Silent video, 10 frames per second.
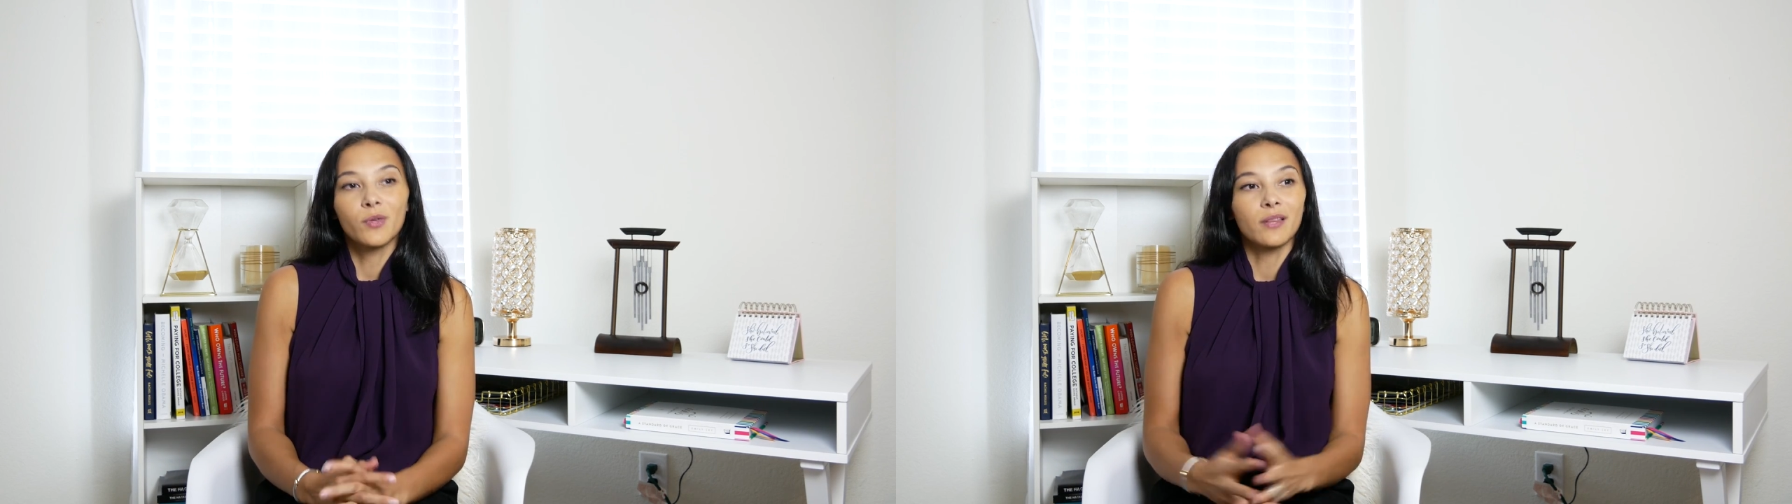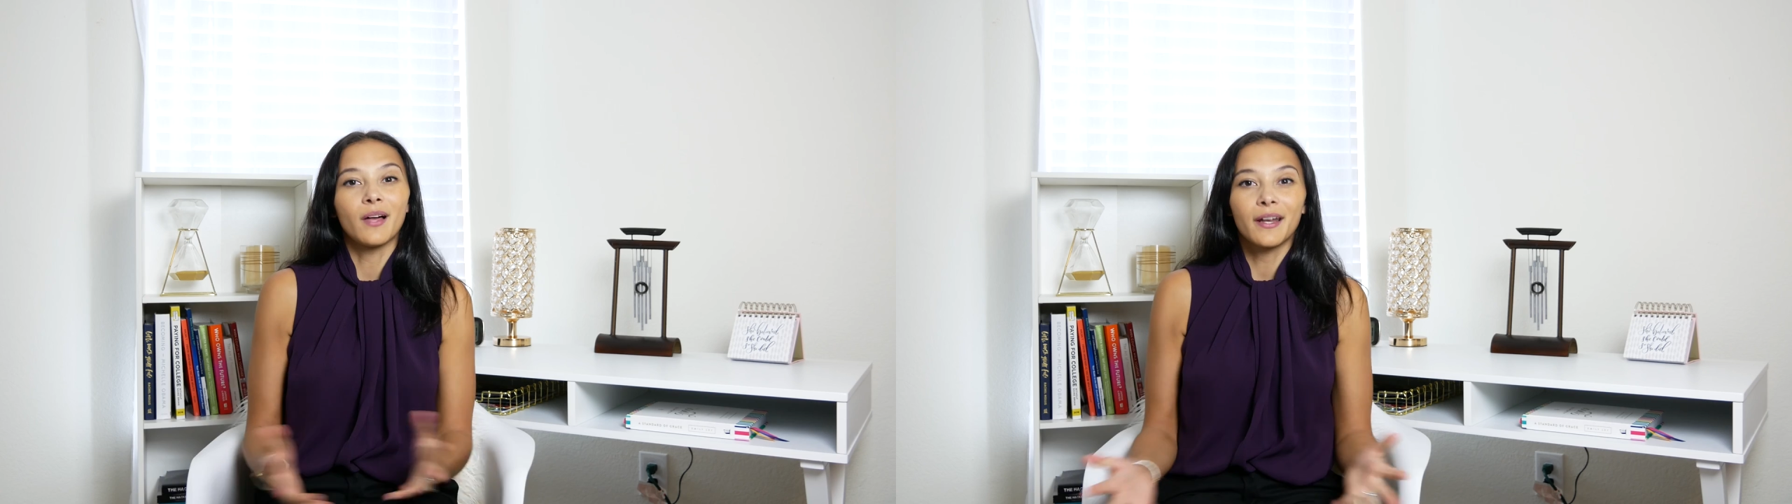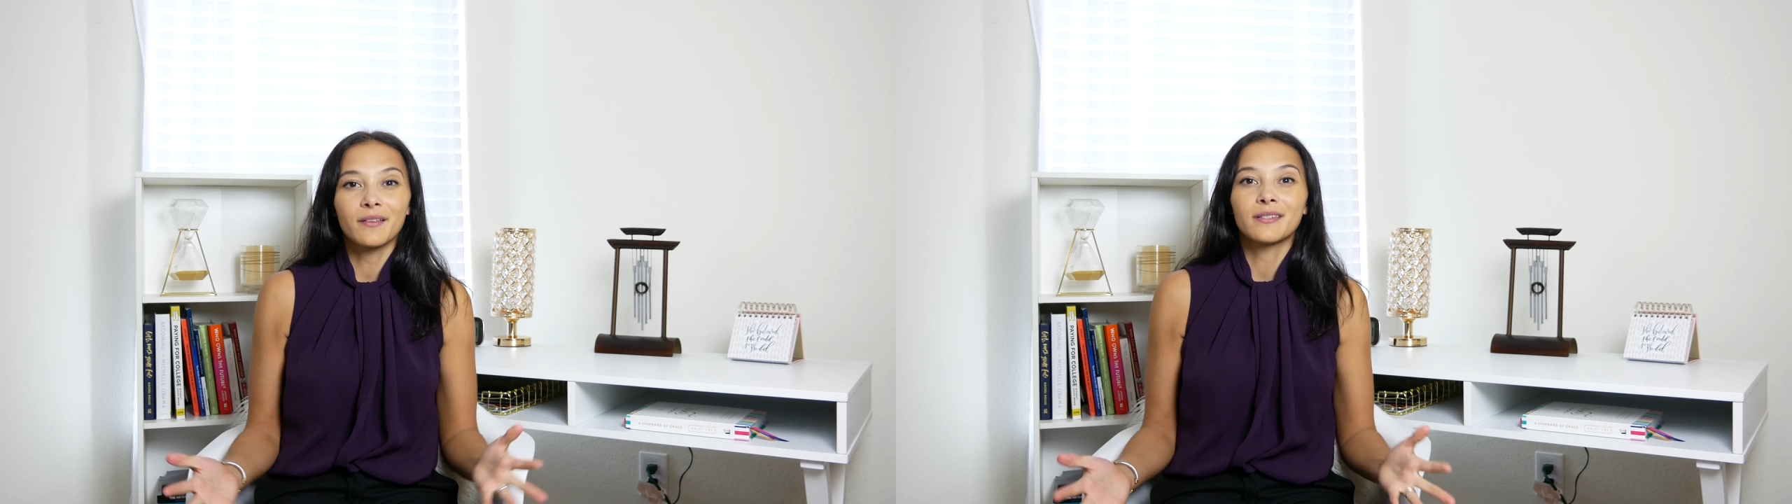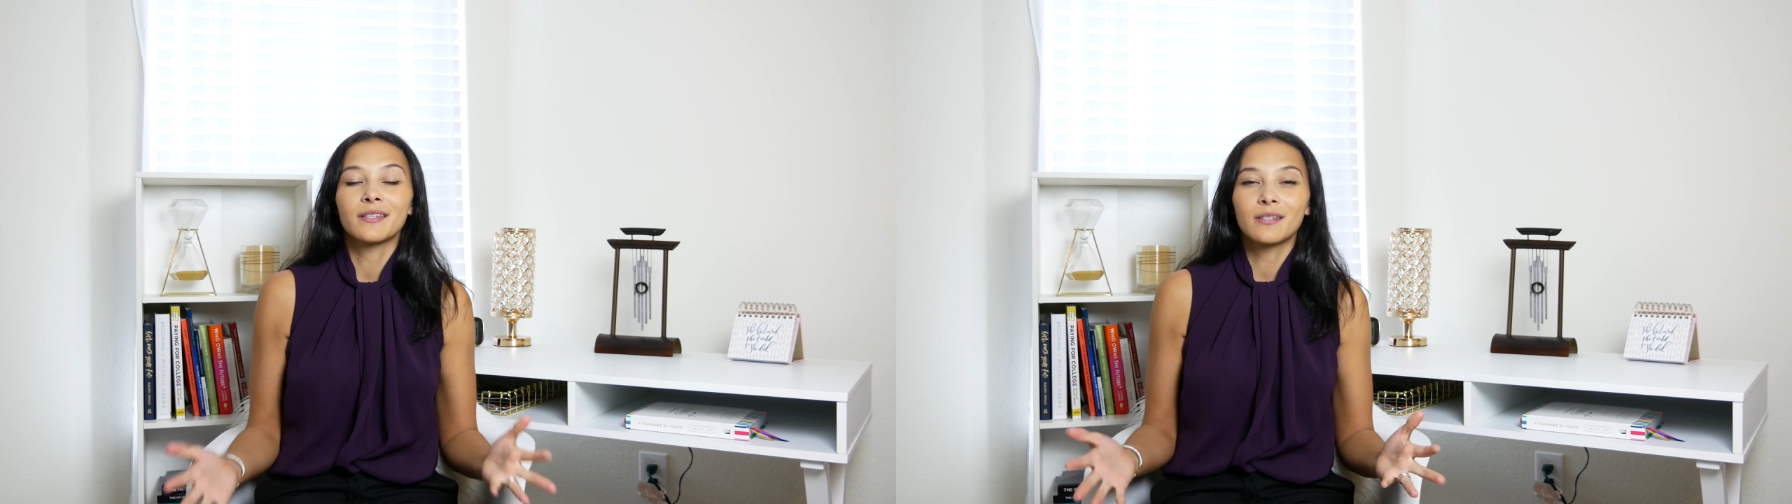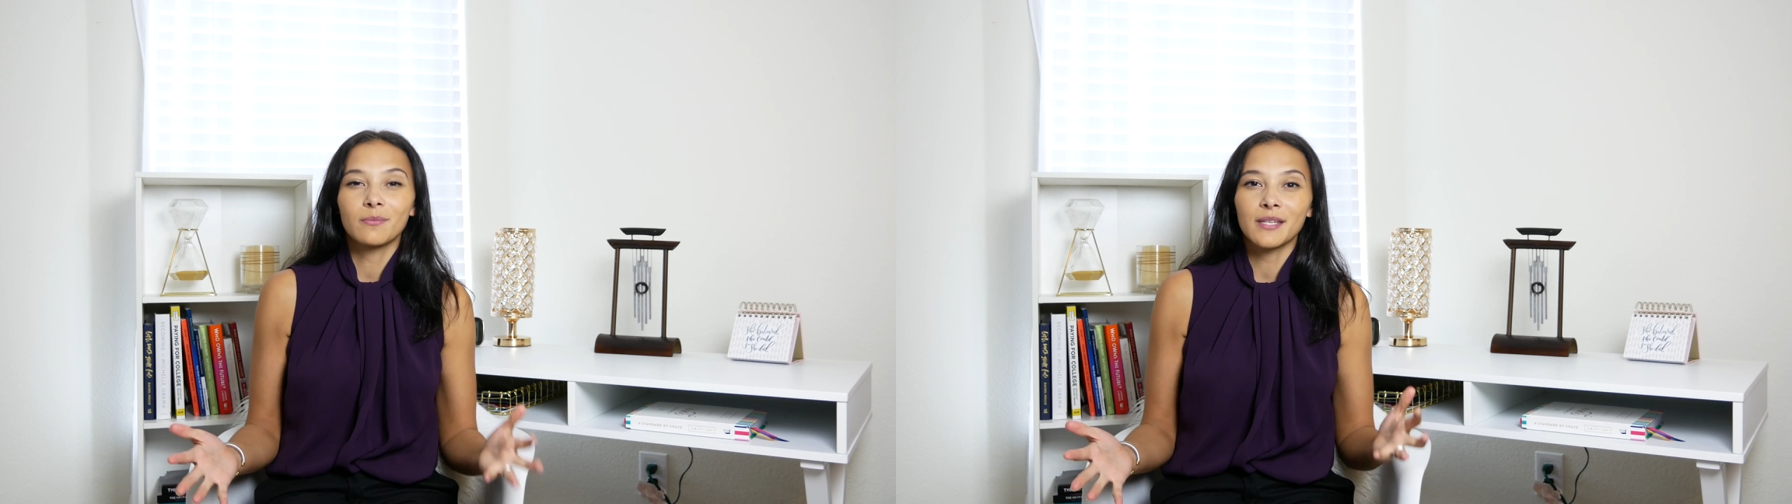with a lot of the
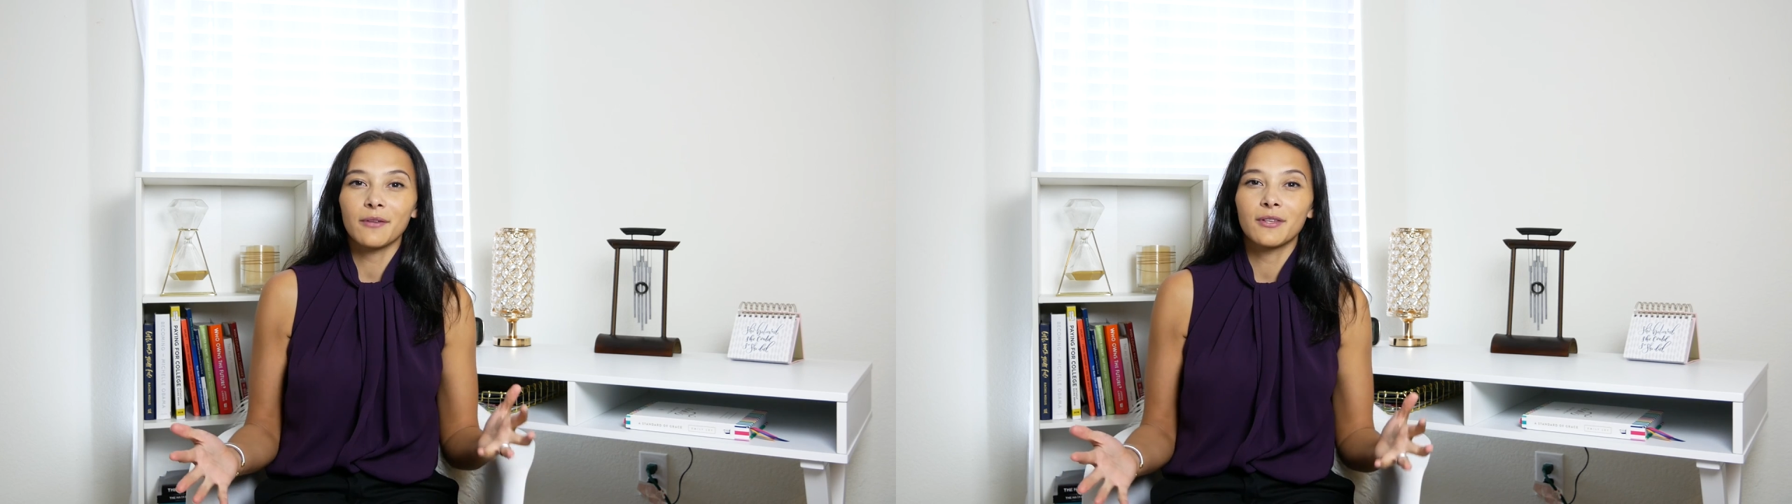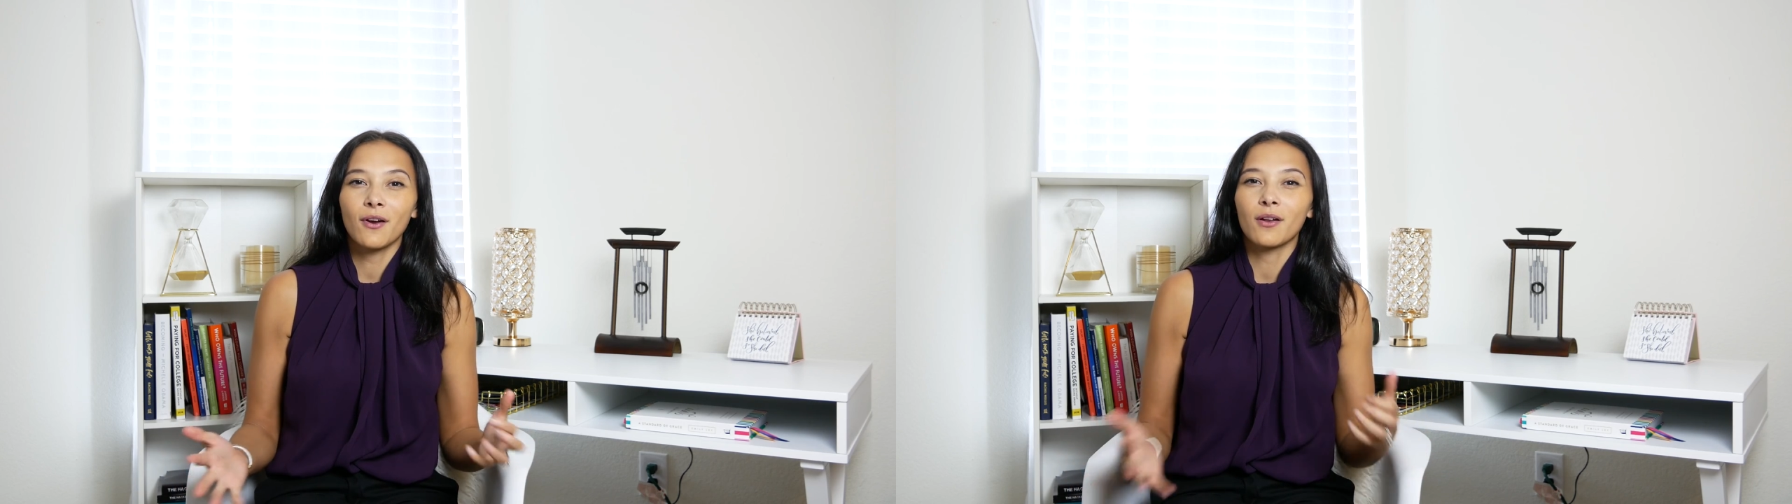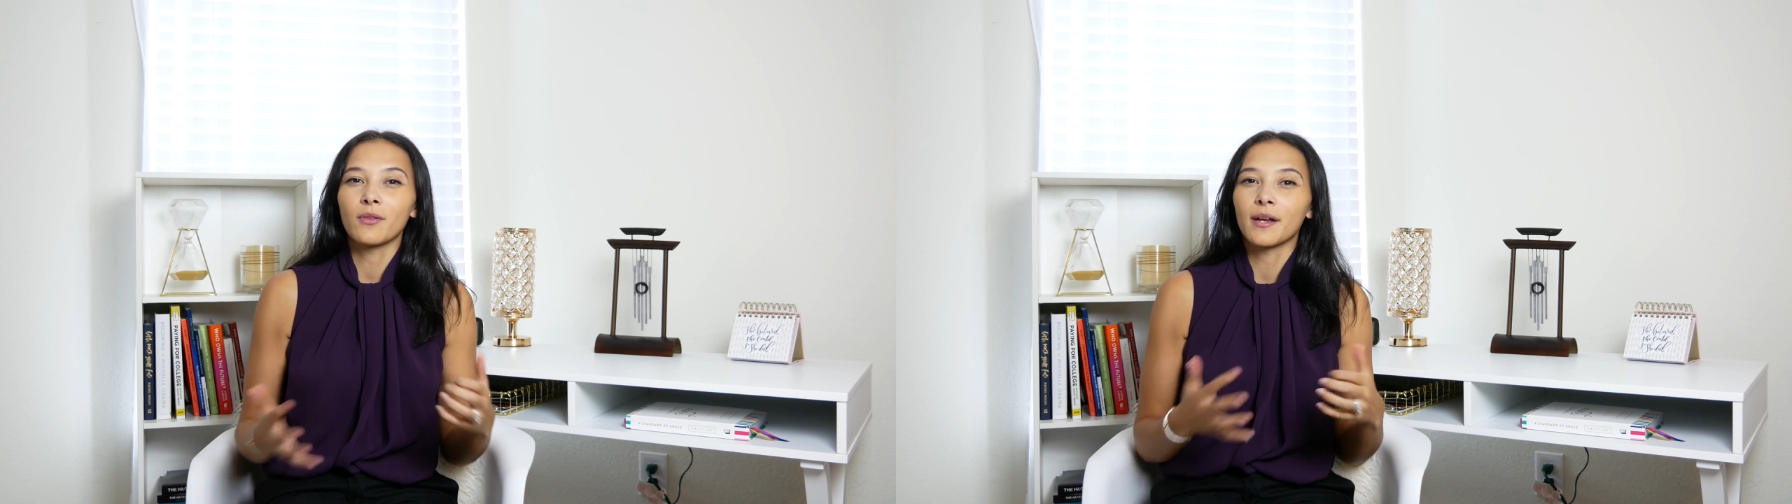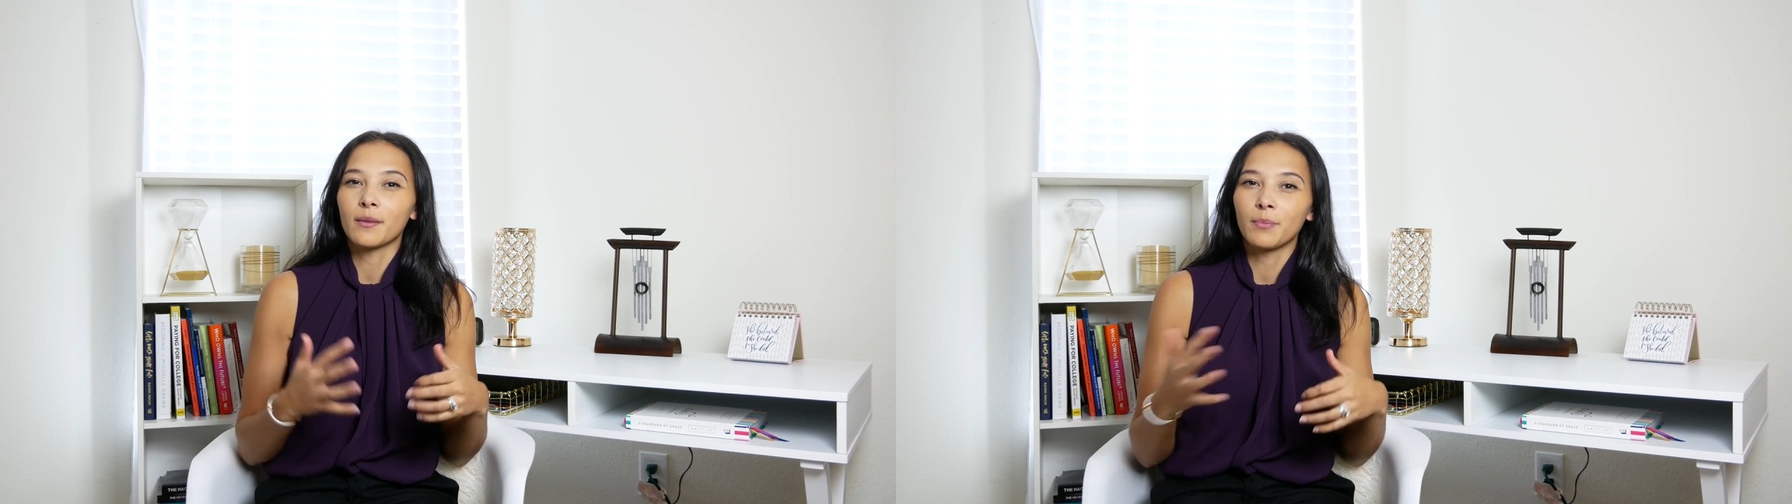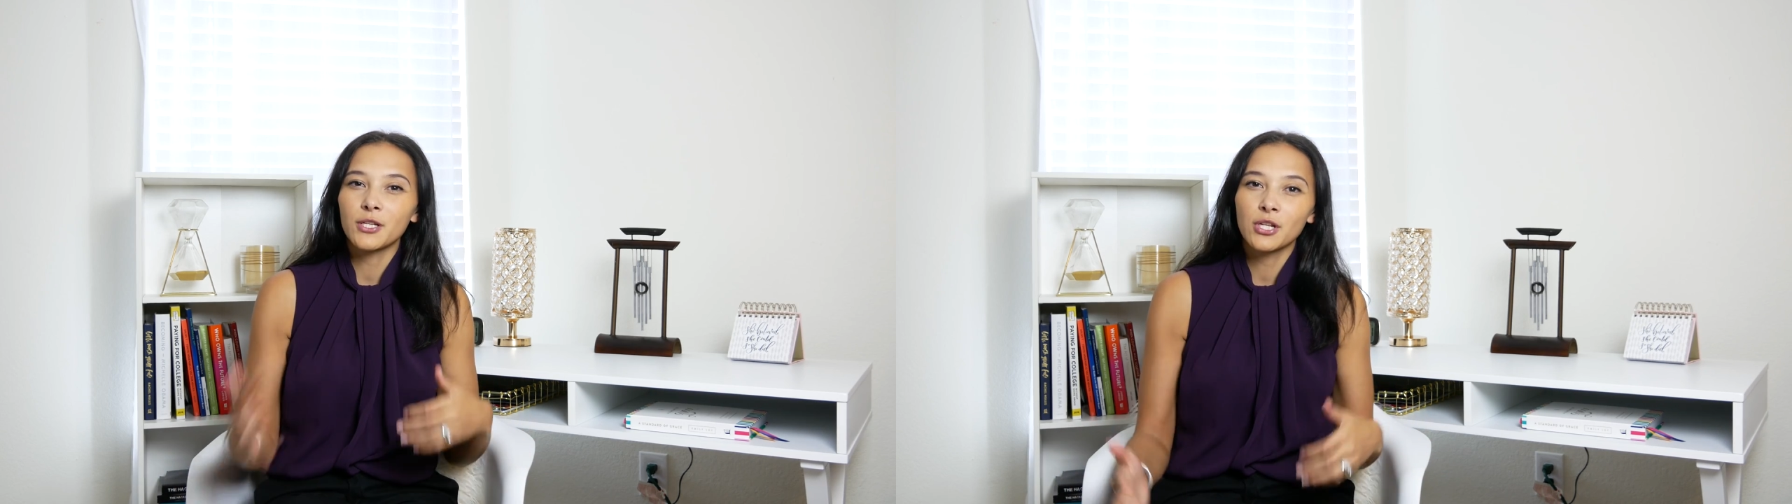systems out there and a lot
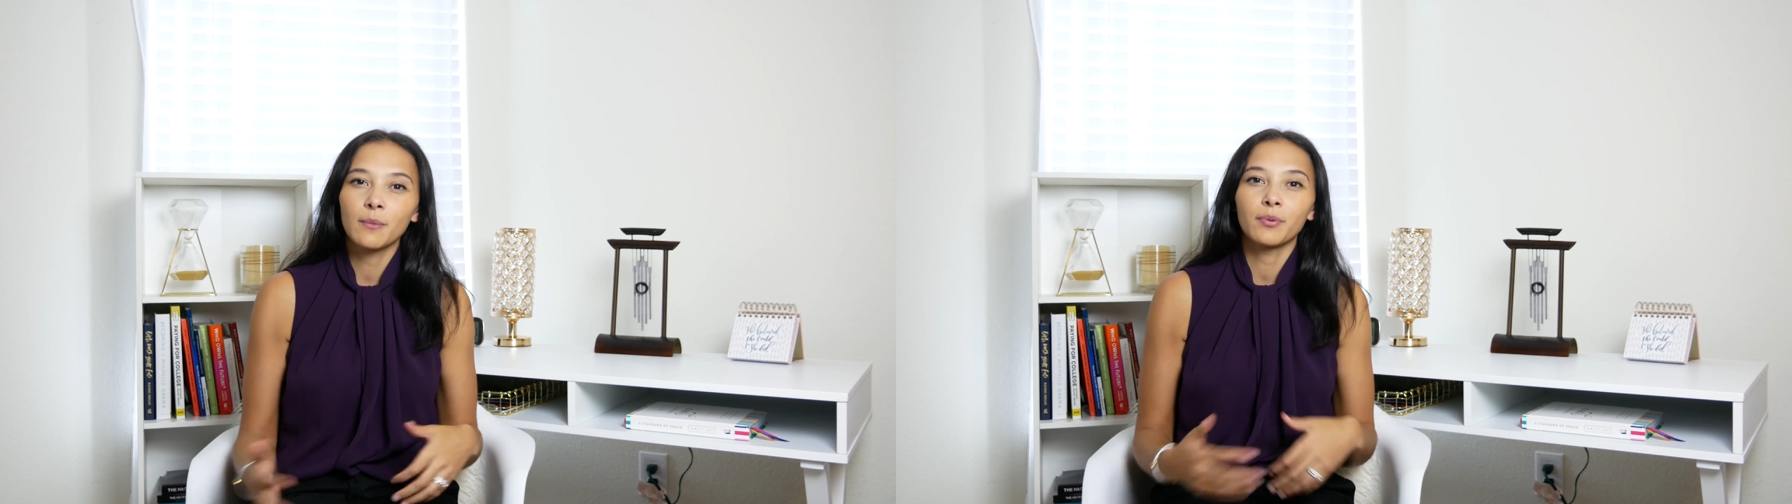of the budgeting